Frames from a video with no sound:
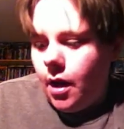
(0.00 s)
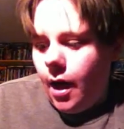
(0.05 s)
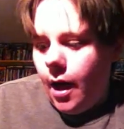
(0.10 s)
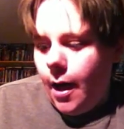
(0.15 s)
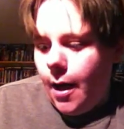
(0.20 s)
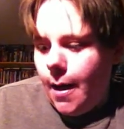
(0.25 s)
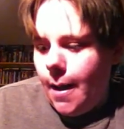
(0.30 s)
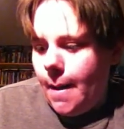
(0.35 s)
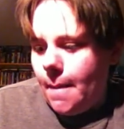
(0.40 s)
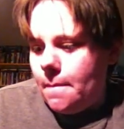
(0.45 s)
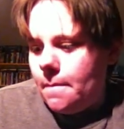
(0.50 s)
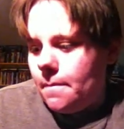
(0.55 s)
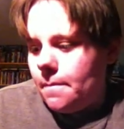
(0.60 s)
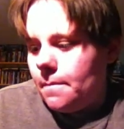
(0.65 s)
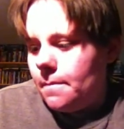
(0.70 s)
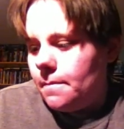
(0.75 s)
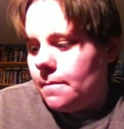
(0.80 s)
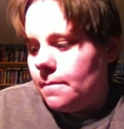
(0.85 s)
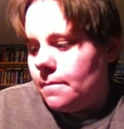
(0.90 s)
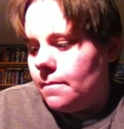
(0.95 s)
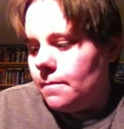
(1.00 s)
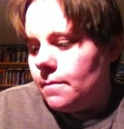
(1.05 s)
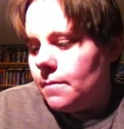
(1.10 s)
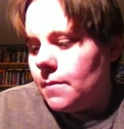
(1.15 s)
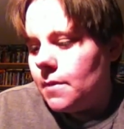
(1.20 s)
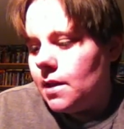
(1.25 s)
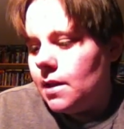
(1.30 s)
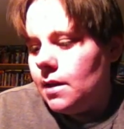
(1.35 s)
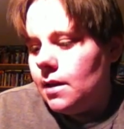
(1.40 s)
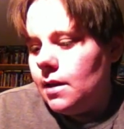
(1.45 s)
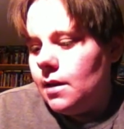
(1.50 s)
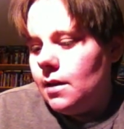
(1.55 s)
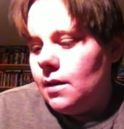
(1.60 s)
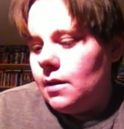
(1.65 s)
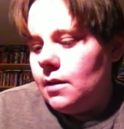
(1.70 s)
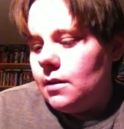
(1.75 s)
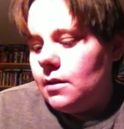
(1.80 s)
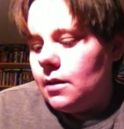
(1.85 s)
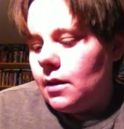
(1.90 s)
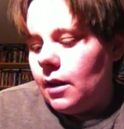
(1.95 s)
And
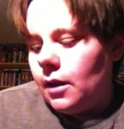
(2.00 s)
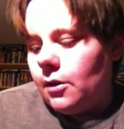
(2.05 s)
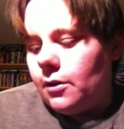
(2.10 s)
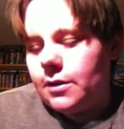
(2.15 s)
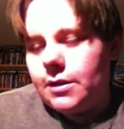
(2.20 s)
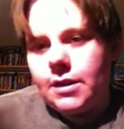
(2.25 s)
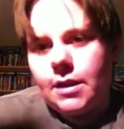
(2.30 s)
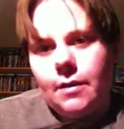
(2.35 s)
of course,